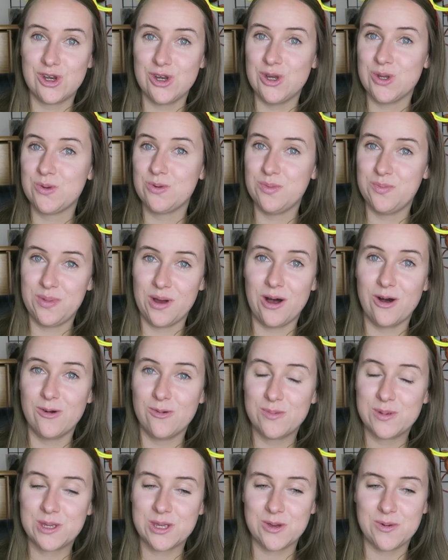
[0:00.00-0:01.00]
juice with pulp,
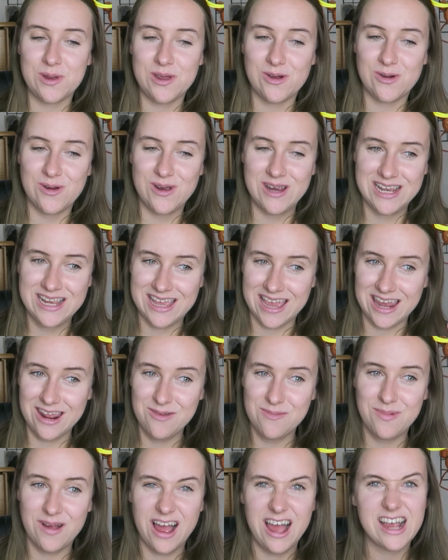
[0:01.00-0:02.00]
so we always get
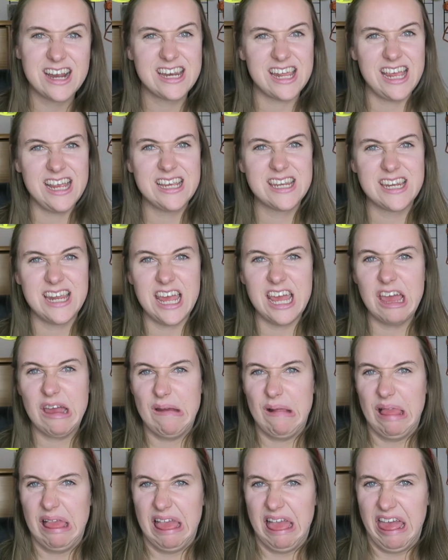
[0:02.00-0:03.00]
it back, taste it,
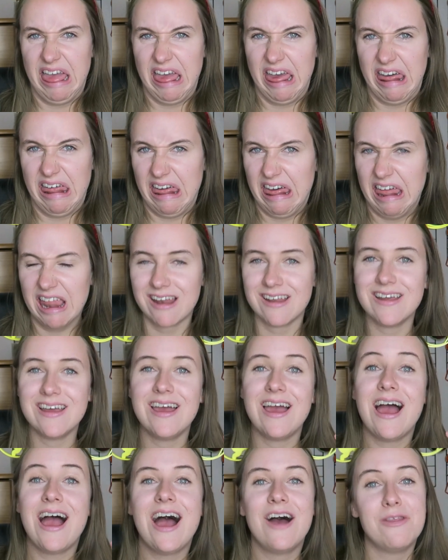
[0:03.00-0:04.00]
go,
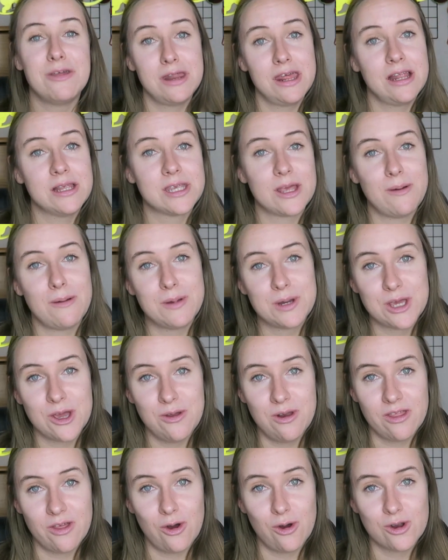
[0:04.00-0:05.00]
and then he ends up having to go
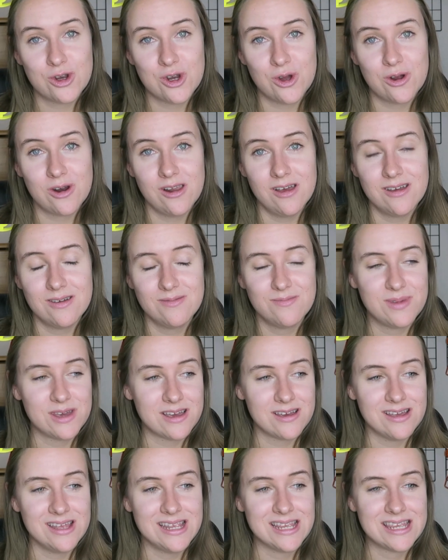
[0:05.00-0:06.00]
another hot chocolate
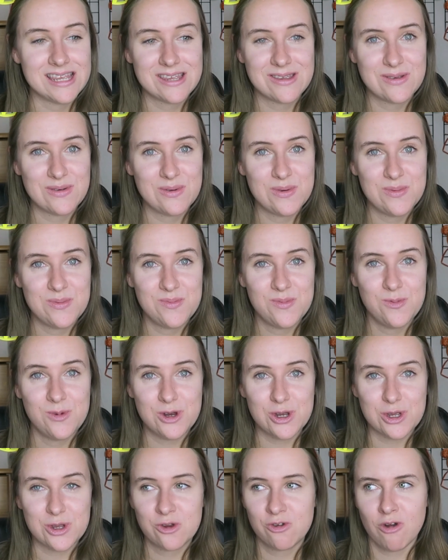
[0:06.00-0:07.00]
because we're
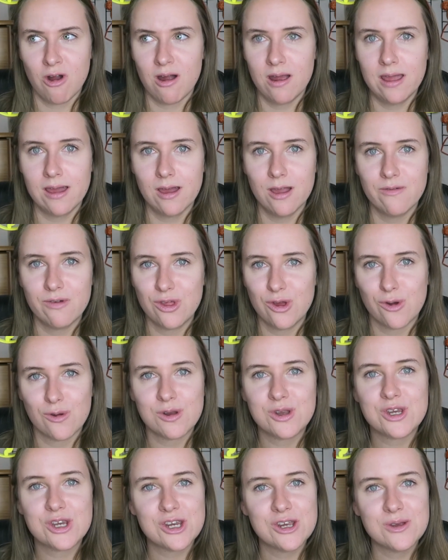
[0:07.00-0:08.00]
just crying over the
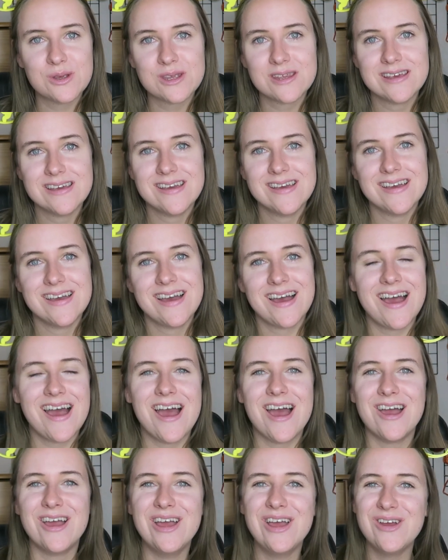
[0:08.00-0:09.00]
orange juice. And